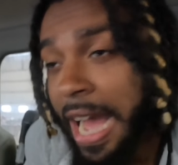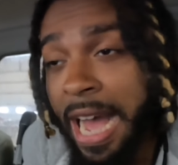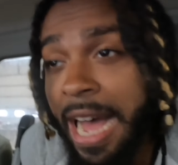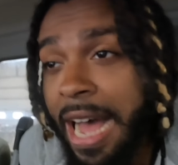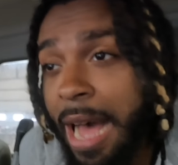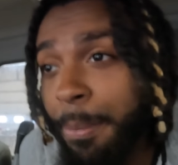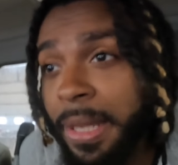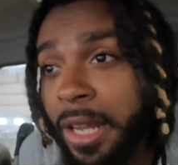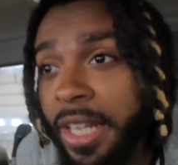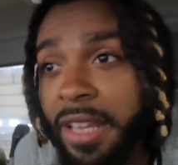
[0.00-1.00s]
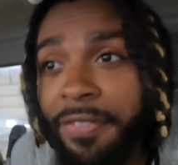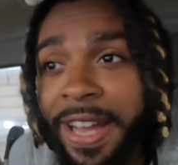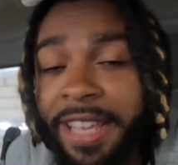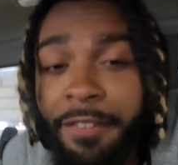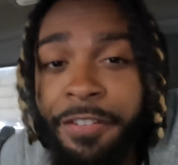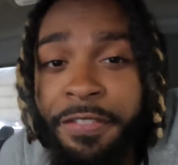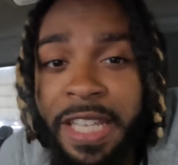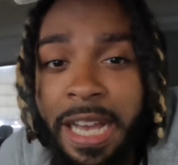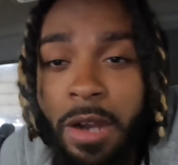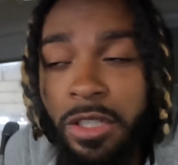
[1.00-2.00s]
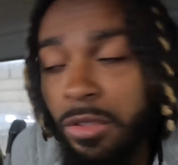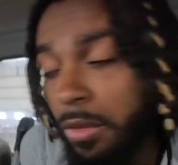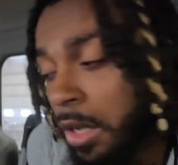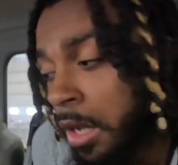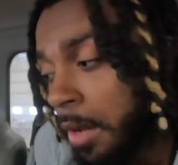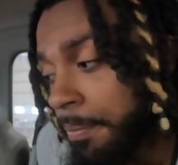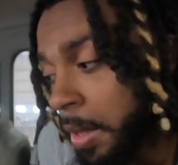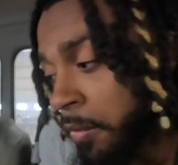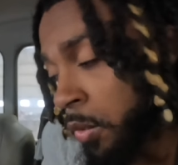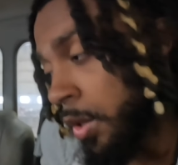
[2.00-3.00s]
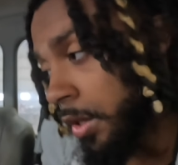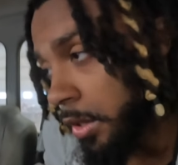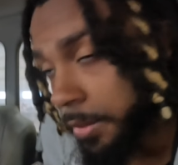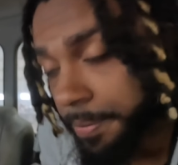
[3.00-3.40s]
I'll be lucky if I get 50 hours of work,